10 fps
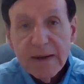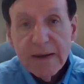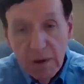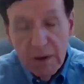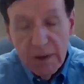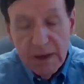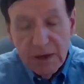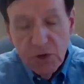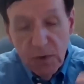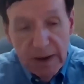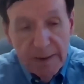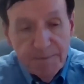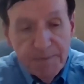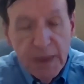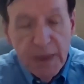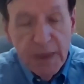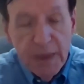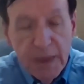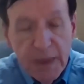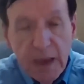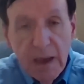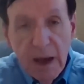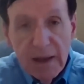click to